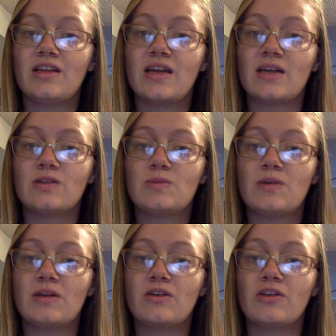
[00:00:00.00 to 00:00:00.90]
that has
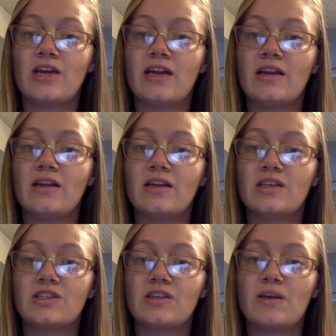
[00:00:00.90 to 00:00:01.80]
been created
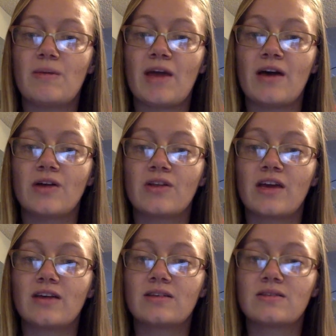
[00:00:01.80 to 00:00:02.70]
initially by
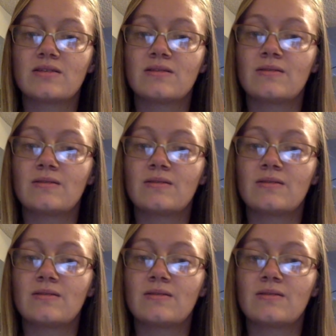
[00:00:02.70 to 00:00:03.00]
HealthX.